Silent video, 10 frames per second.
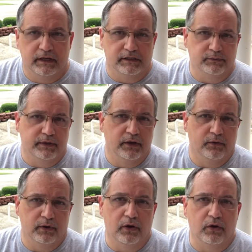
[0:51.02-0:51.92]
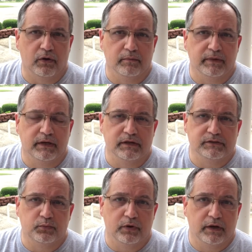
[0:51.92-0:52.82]
as we go along
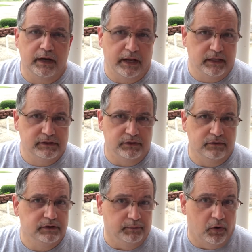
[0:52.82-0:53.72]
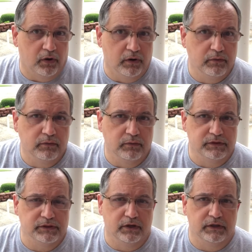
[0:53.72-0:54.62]
because we're going to answer tomorrow. We'll
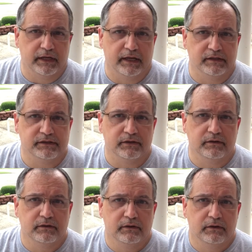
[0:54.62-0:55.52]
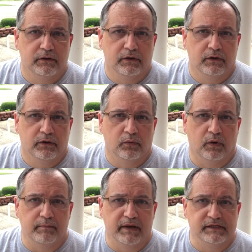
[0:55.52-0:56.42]
start to answer
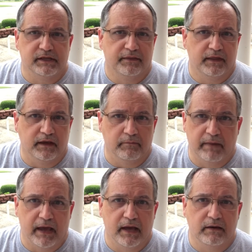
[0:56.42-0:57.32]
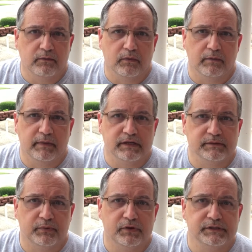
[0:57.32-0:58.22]
what makes a thing bad, what makes a
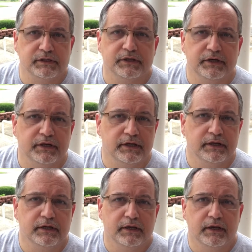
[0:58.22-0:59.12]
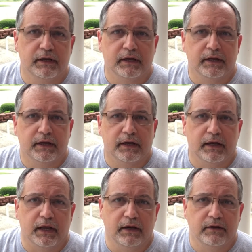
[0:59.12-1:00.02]
person good,
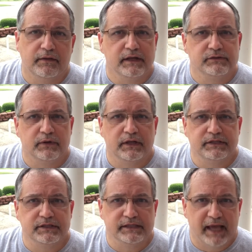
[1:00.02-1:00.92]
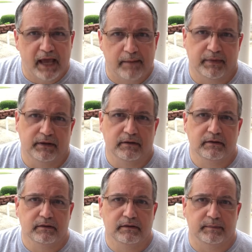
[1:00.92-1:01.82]
and do things really just happen
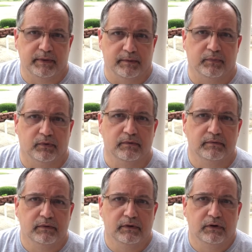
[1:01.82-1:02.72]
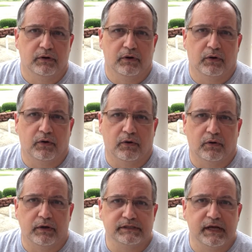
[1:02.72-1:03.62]
to people?
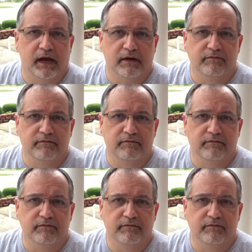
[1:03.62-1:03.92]
or is God